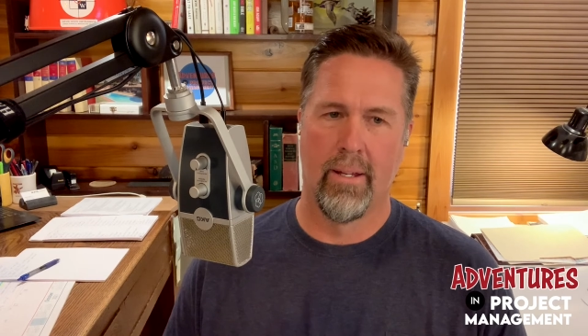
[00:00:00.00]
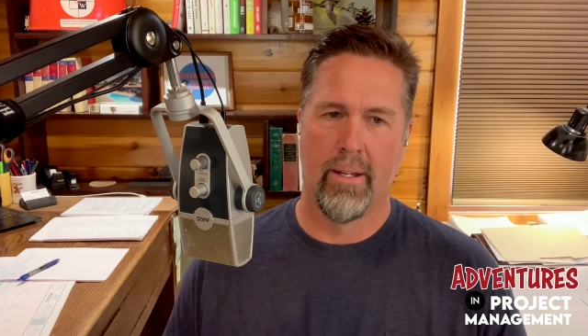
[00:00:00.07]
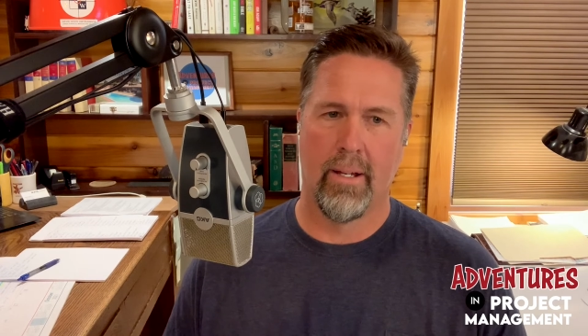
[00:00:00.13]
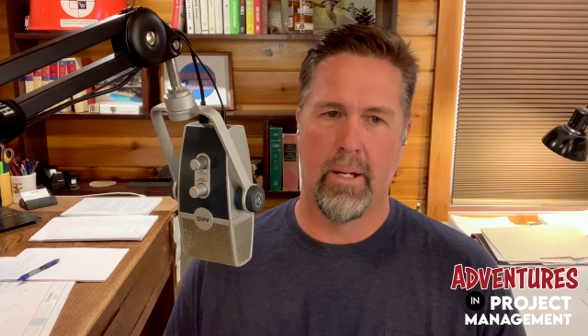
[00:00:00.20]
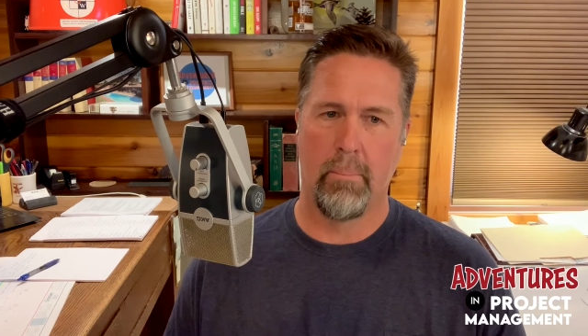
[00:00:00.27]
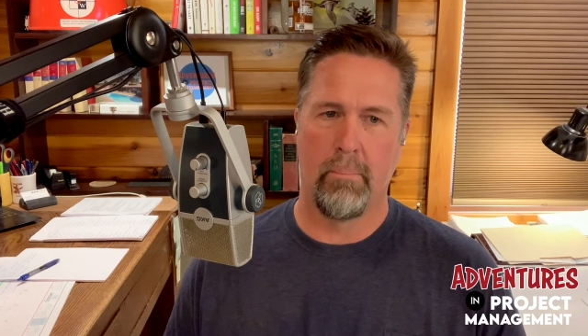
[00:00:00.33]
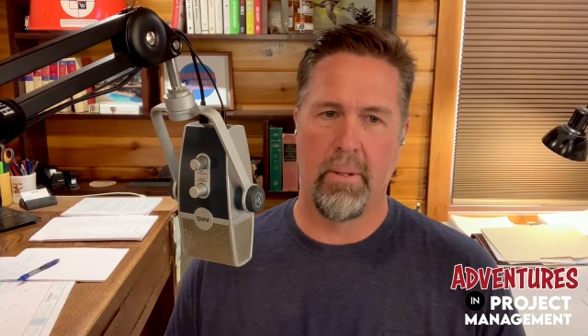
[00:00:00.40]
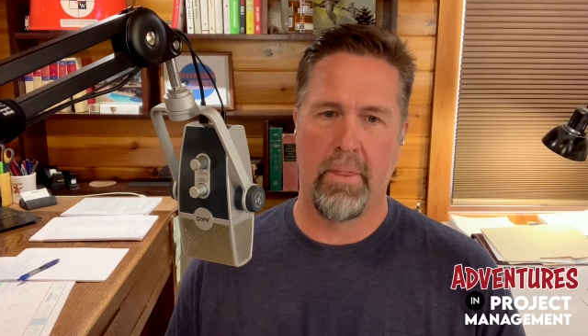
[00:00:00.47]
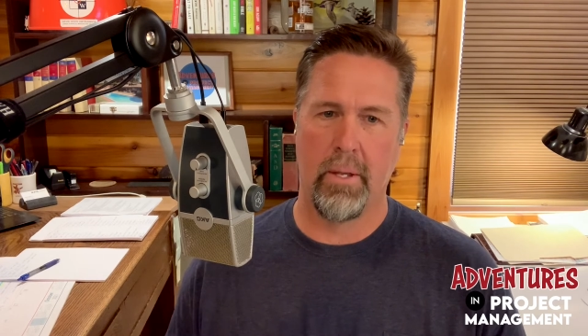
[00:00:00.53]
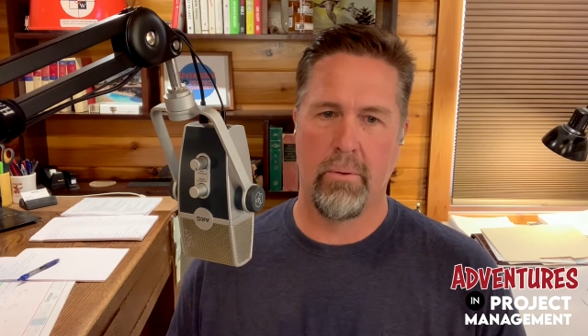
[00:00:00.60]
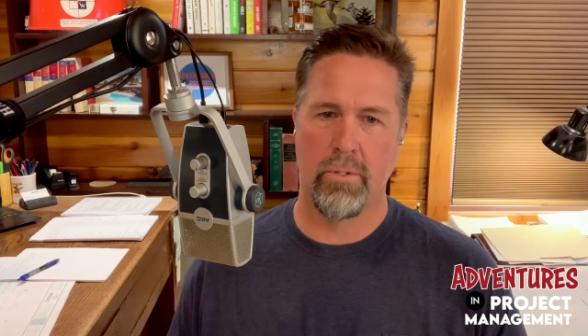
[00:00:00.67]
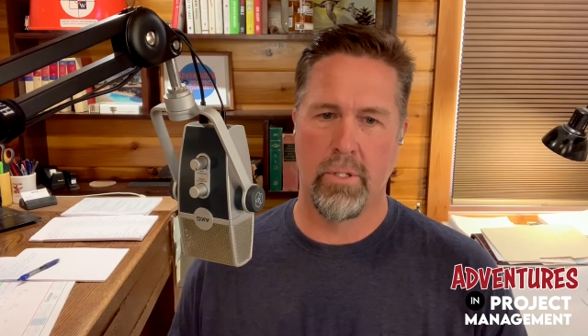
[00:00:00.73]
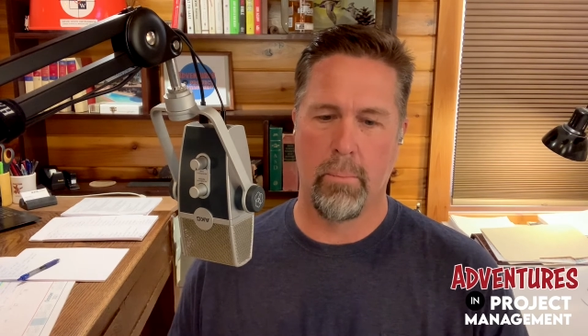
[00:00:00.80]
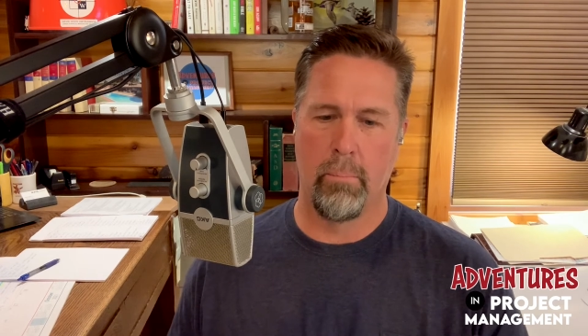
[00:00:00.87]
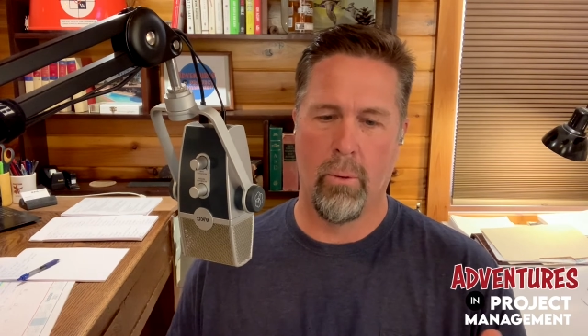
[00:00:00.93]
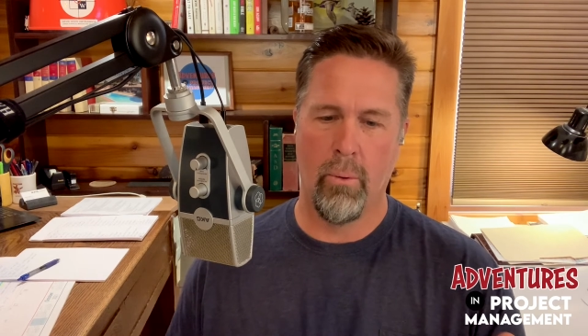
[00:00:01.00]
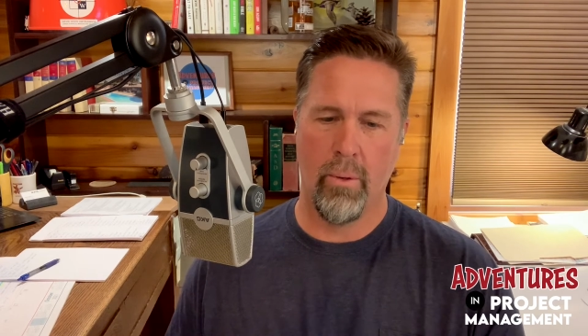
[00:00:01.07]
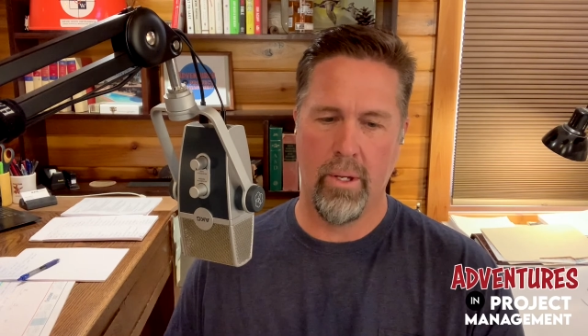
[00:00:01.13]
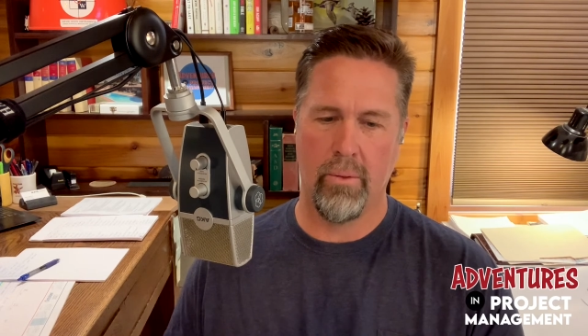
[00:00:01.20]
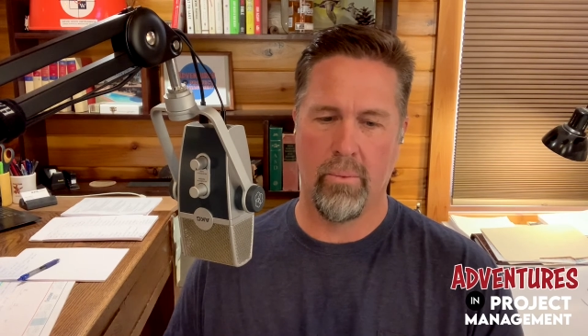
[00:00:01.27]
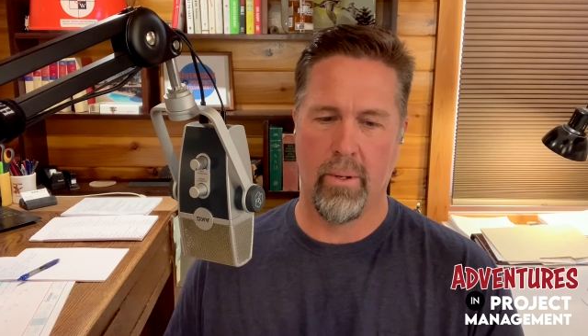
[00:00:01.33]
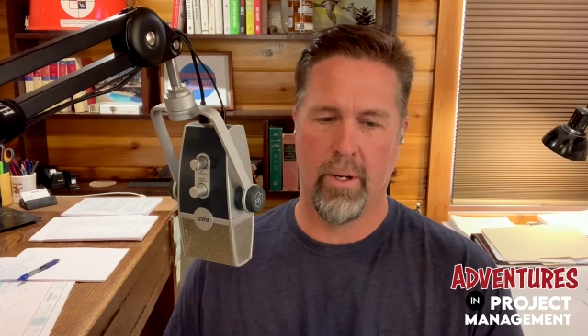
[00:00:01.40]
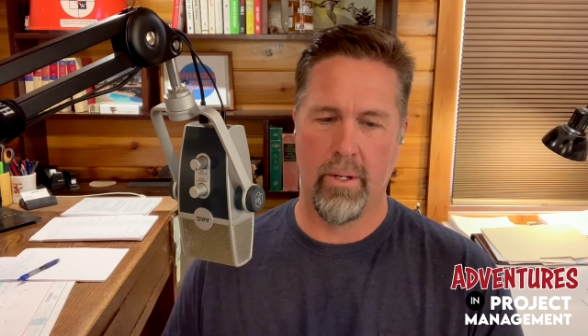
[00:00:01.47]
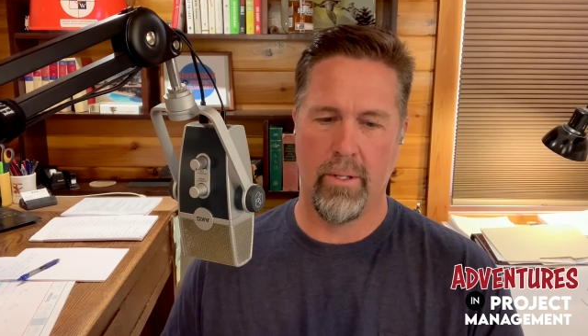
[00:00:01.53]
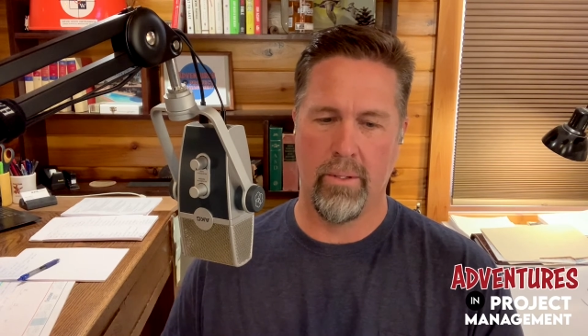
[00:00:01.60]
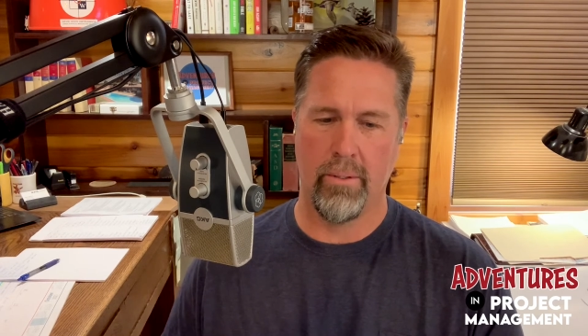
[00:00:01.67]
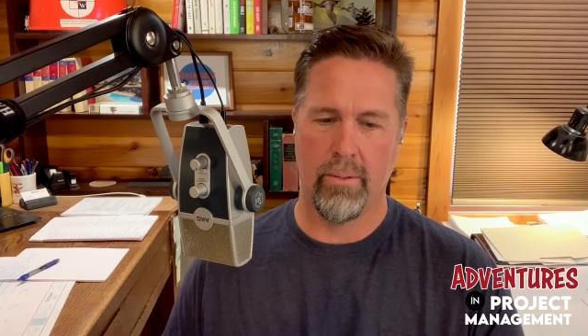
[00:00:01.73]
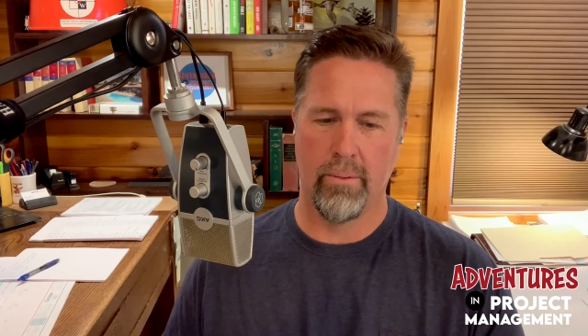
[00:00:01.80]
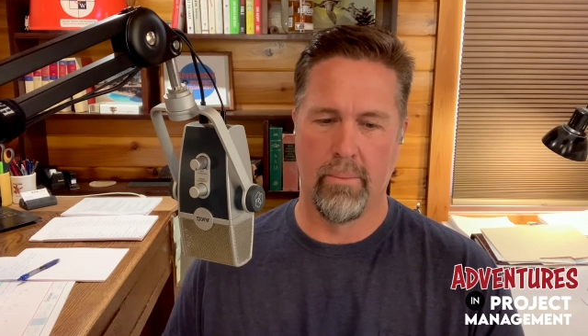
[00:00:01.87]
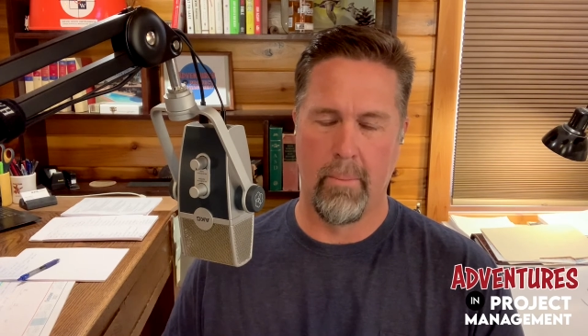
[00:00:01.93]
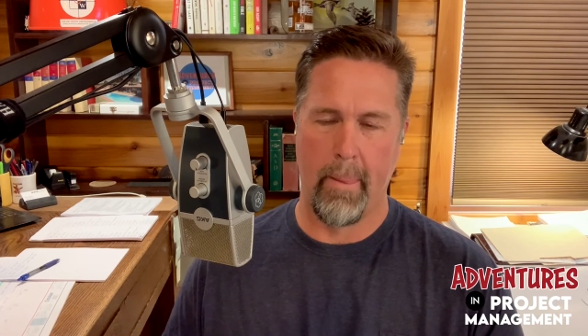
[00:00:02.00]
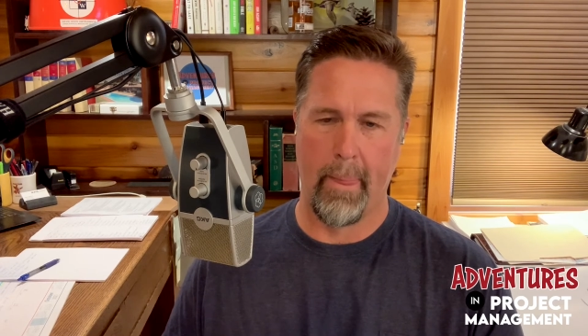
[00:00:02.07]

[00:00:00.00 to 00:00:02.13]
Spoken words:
But there was a point where you